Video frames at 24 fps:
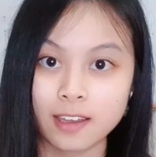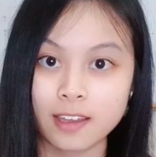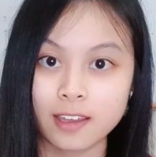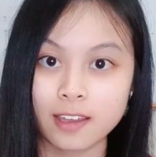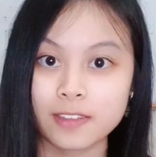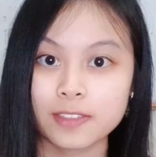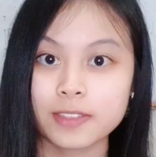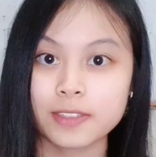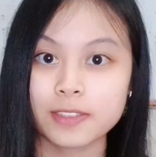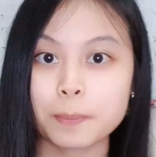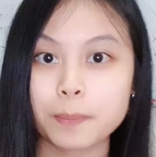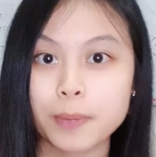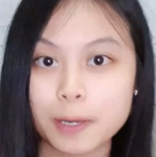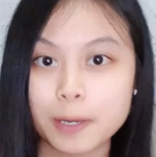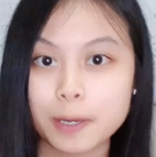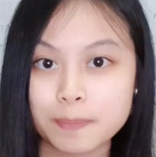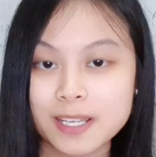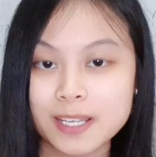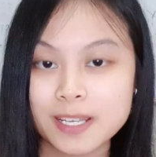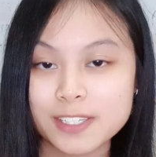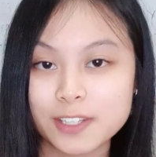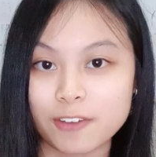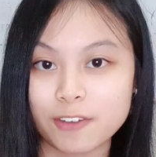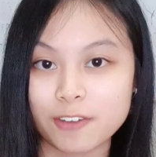The
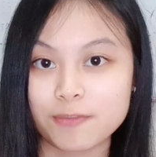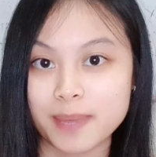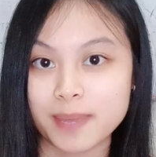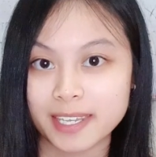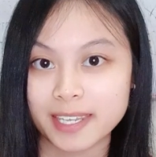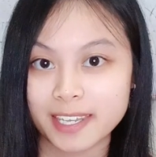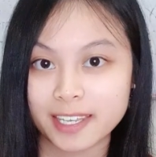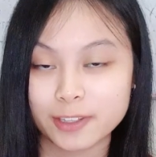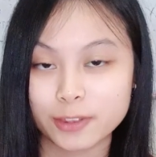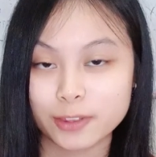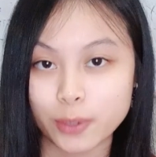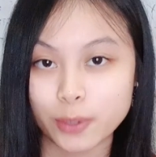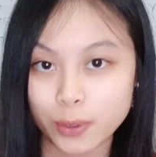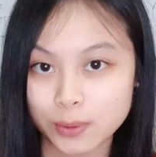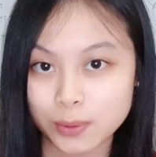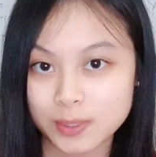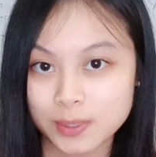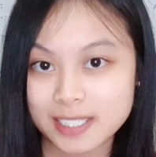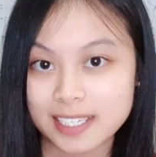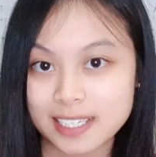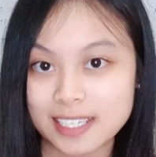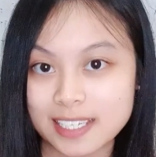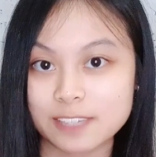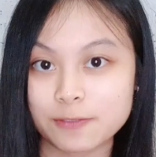purpose of making
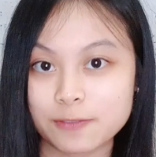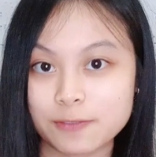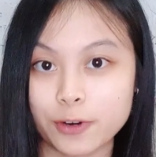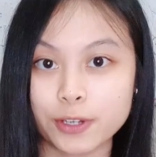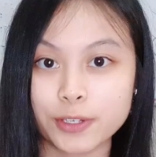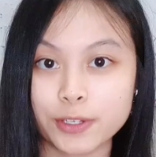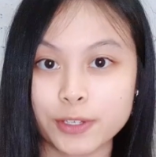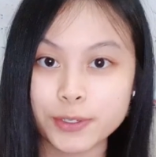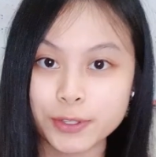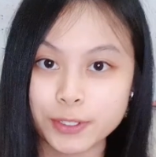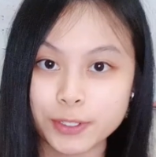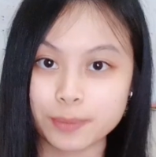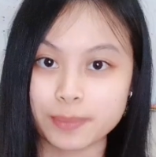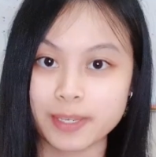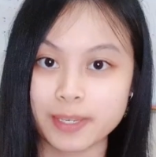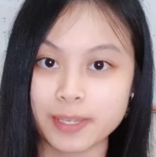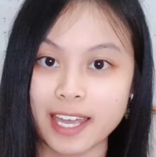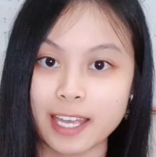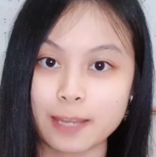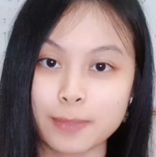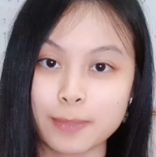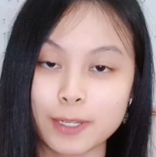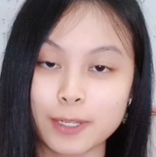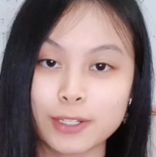notes is for you to be
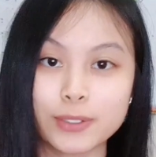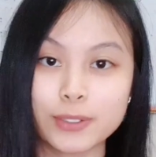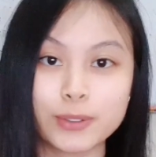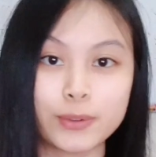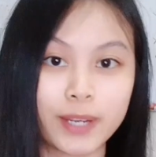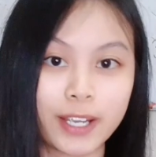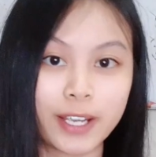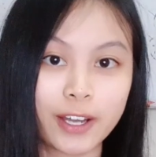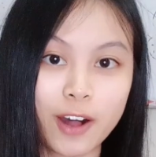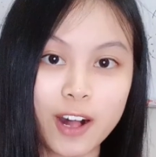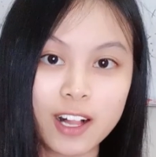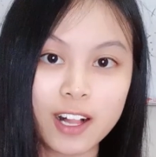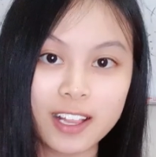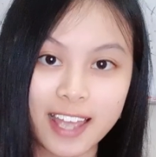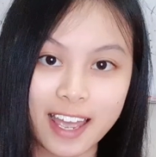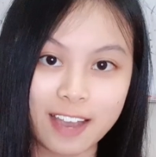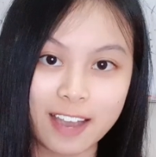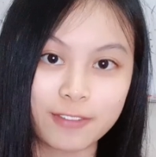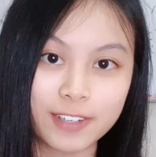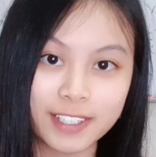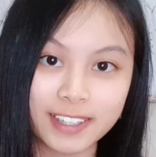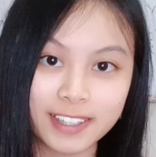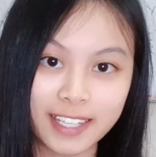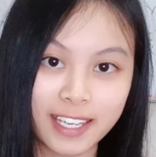able to recall
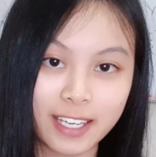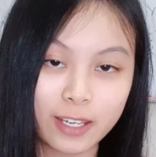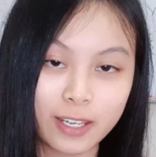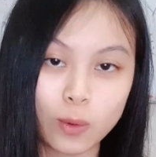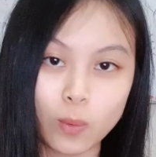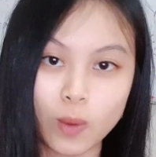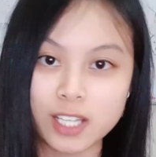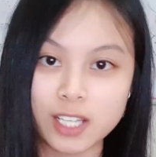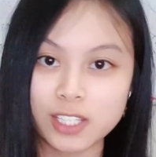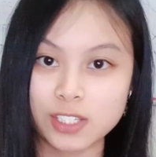everything once